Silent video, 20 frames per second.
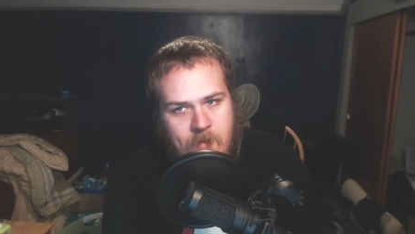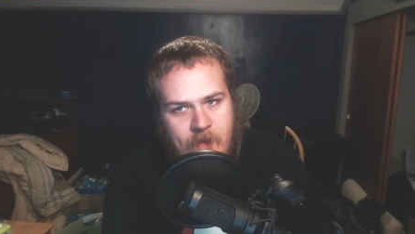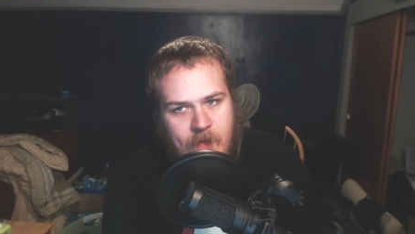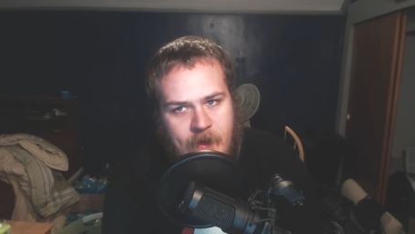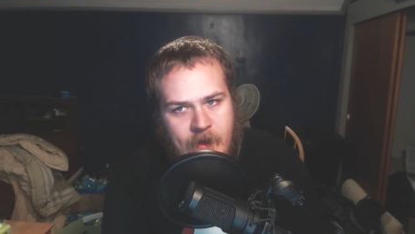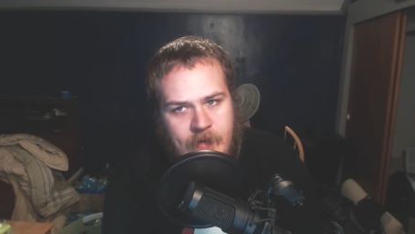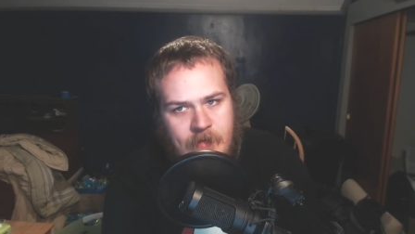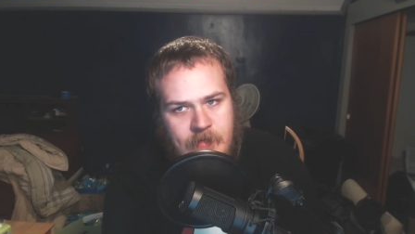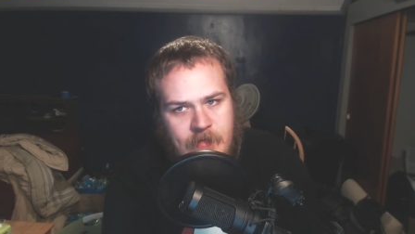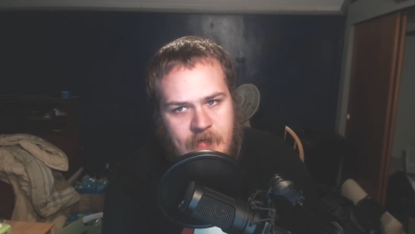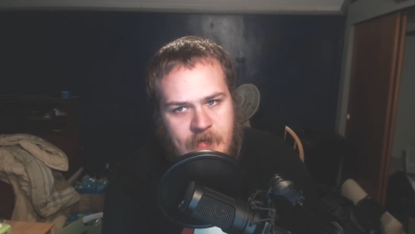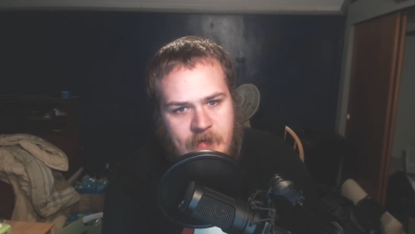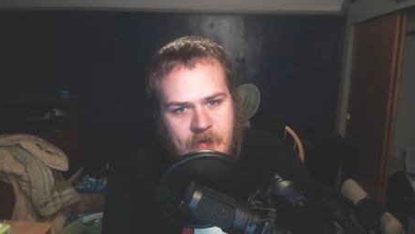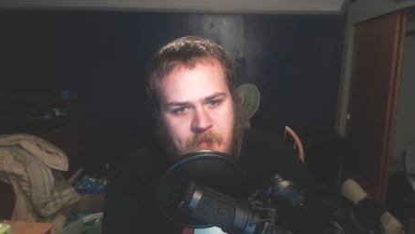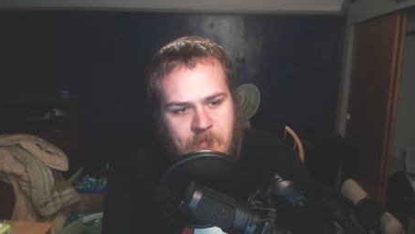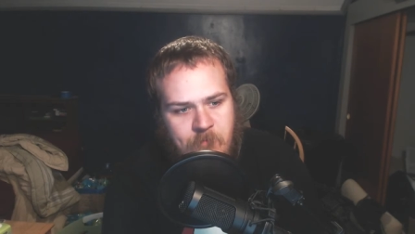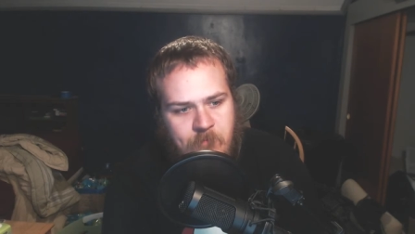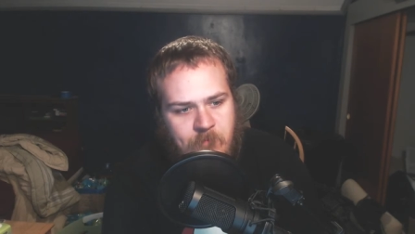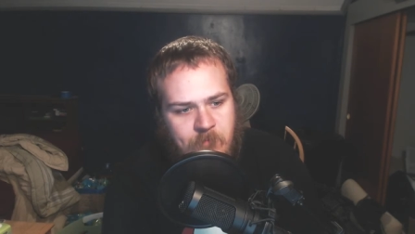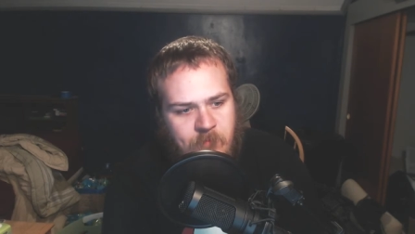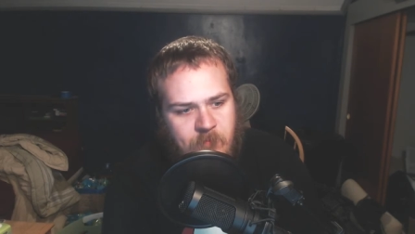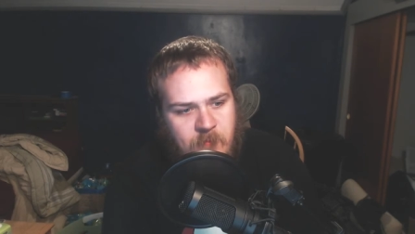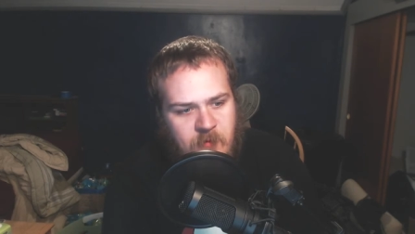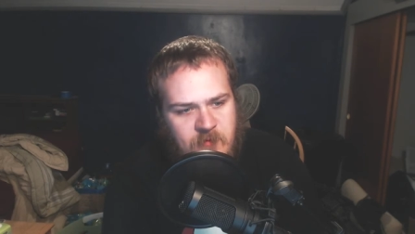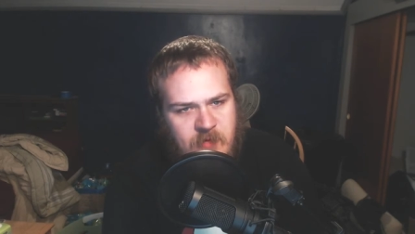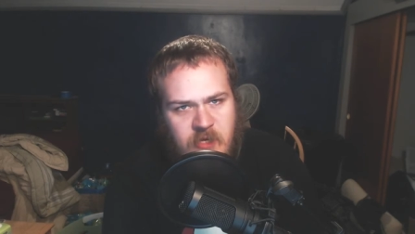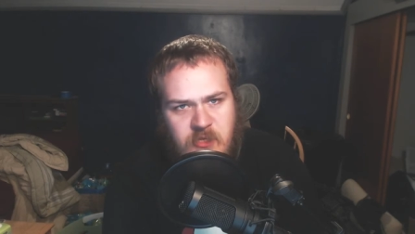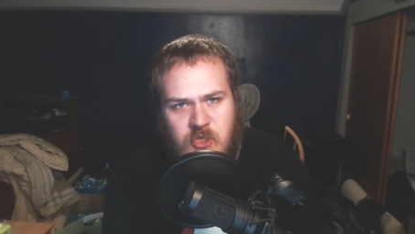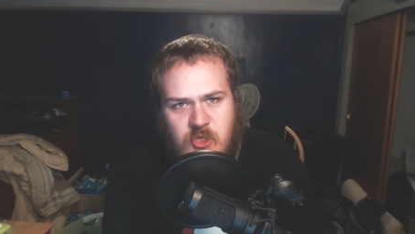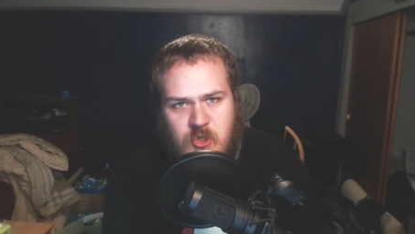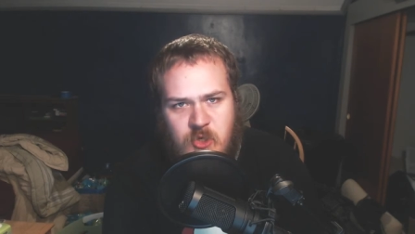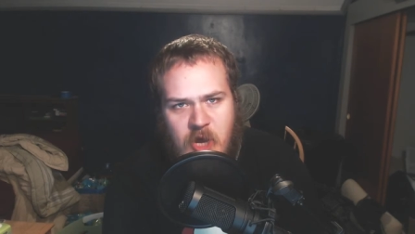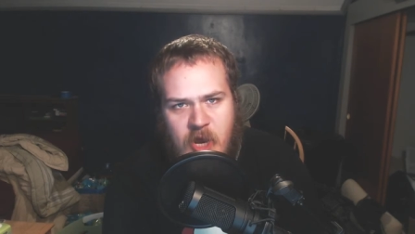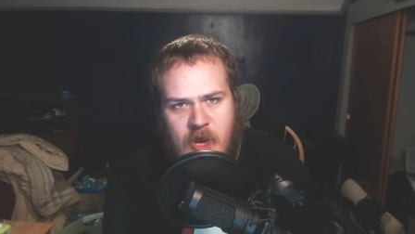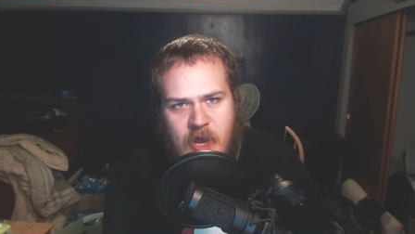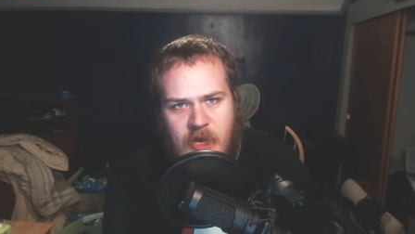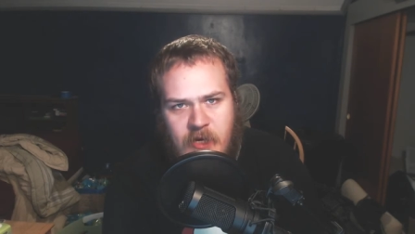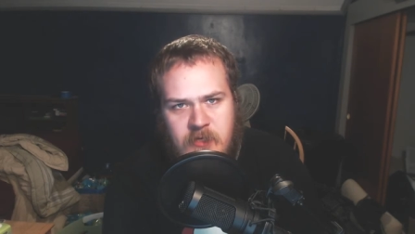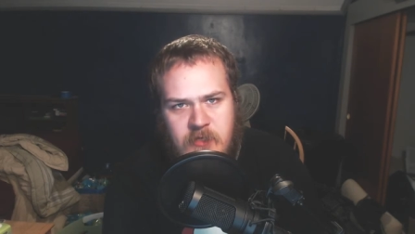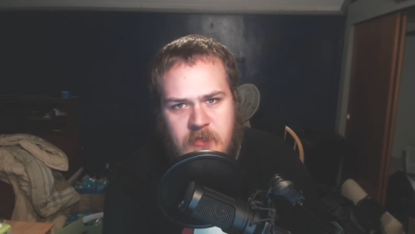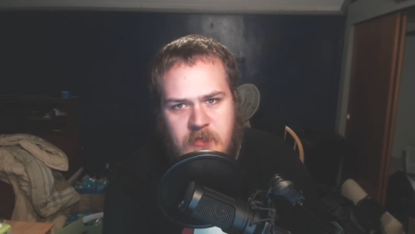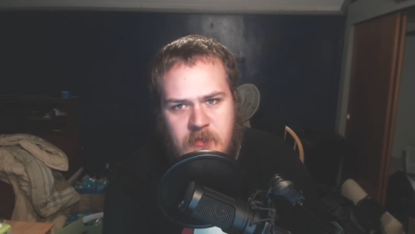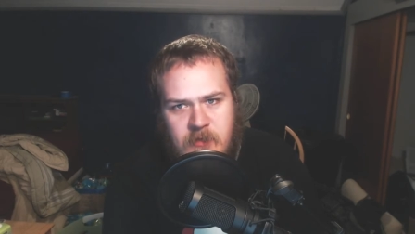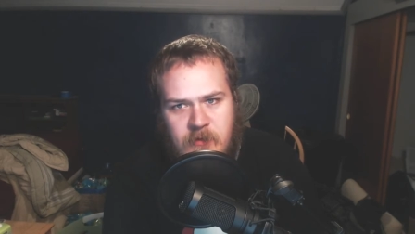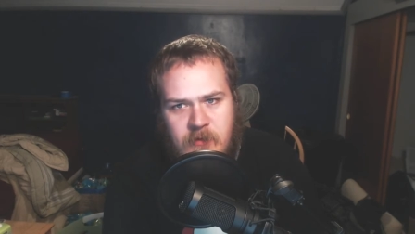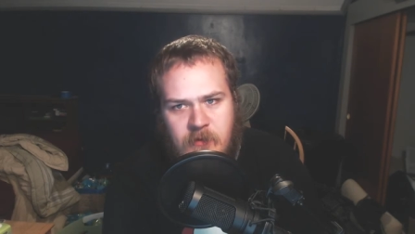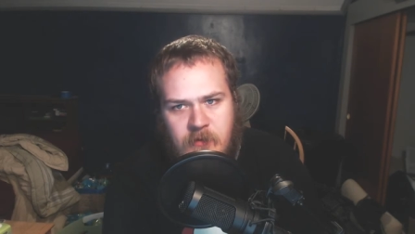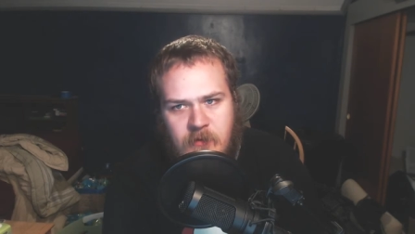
And um, it was actually Trihex